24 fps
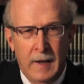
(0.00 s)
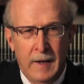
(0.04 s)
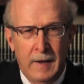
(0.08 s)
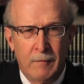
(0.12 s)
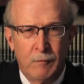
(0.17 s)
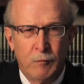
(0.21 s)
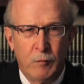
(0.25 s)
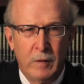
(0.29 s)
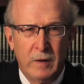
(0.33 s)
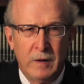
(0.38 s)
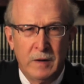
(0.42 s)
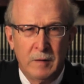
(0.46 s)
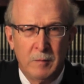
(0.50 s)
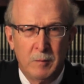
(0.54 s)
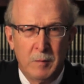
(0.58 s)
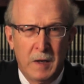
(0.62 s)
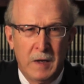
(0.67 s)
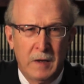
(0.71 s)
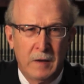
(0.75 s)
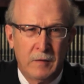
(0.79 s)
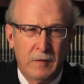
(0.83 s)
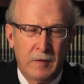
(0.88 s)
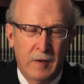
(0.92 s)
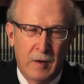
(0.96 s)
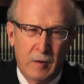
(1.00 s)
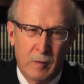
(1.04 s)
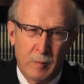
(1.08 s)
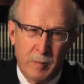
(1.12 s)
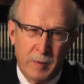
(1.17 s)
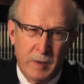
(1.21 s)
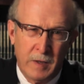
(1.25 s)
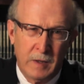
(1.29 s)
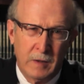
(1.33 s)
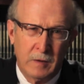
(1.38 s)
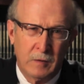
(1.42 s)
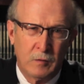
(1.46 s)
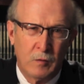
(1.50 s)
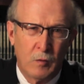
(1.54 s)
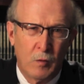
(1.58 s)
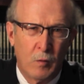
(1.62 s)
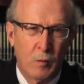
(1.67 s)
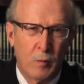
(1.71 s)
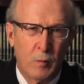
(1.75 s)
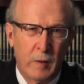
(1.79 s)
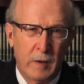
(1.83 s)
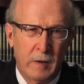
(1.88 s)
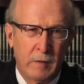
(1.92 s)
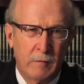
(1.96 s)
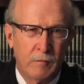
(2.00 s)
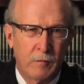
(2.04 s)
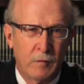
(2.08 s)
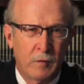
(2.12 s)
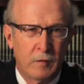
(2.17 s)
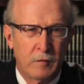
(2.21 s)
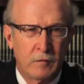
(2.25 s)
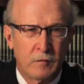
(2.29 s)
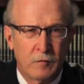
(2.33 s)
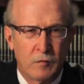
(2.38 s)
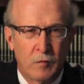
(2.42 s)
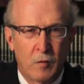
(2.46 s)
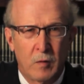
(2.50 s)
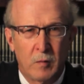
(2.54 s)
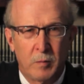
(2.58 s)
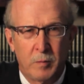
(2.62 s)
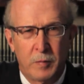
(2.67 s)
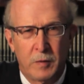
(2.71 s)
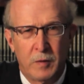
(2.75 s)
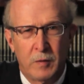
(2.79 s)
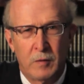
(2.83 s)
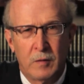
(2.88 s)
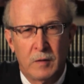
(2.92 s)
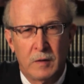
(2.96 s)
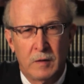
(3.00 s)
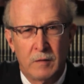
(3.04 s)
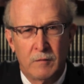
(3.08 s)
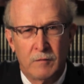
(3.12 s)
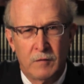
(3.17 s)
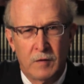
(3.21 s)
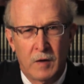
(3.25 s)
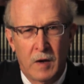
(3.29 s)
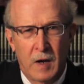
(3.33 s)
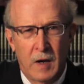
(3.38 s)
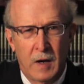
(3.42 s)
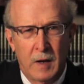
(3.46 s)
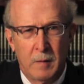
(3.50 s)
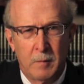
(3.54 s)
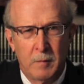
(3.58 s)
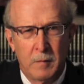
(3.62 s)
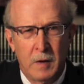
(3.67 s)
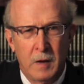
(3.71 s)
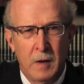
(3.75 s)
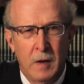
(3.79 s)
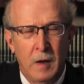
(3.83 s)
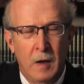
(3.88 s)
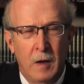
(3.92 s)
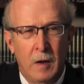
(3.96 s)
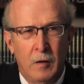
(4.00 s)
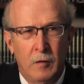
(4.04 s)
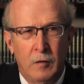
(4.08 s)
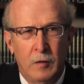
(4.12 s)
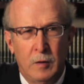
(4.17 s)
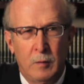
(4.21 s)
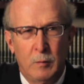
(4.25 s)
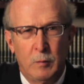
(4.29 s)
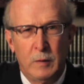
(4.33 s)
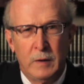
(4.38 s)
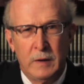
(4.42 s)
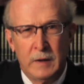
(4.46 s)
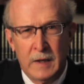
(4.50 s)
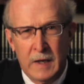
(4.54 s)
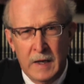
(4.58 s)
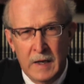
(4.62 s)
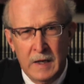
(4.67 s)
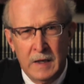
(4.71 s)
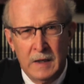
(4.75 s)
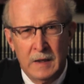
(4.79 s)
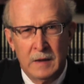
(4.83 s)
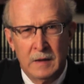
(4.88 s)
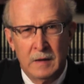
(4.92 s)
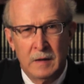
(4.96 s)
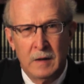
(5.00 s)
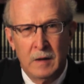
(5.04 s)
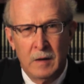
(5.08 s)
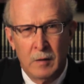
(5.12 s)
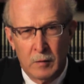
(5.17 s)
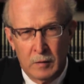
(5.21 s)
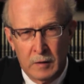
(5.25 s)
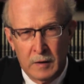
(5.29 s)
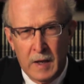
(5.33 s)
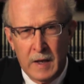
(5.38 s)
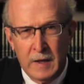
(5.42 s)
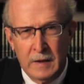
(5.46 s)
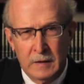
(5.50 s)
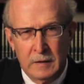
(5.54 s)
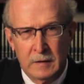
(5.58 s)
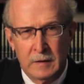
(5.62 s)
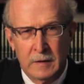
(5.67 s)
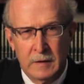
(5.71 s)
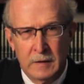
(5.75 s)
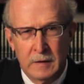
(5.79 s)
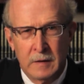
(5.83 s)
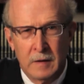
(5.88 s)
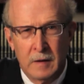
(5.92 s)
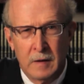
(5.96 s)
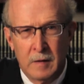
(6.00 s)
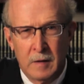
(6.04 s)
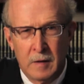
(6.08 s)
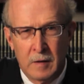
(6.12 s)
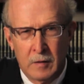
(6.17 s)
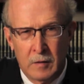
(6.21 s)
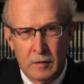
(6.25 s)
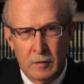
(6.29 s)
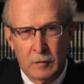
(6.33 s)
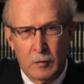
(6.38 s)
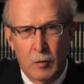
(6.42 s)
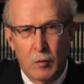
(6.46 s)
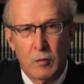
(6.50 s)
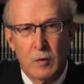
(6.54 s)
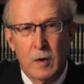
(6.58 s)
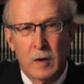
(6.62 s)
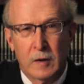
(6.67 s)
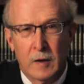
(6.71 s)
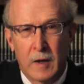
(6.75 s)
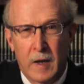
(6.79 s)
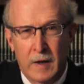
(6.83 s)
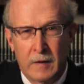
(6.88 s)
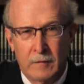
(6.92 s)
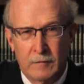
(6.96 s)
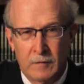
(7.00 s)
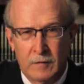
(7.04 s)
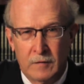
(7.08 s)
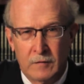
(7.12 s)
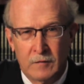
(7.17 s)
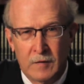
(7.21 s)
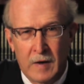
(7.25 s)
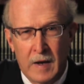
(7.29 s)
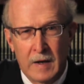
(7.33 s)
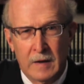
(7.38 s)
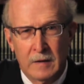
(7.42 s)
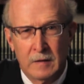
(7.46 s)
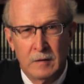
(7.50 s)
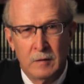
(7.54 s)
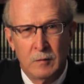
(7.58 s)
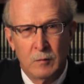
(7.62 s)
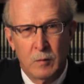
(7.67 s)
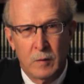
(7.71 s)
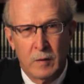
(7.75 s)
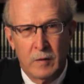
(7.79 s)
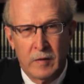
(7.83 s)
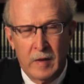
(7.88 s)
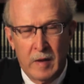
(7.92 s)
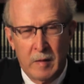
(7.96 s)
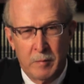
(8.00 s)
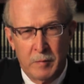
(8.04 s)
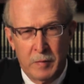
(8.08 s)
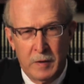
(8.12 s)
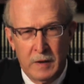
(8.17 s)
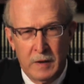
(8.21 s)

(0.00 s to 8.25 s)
If we can make their pain go away for a short period of time, then we can likely localize exactly where that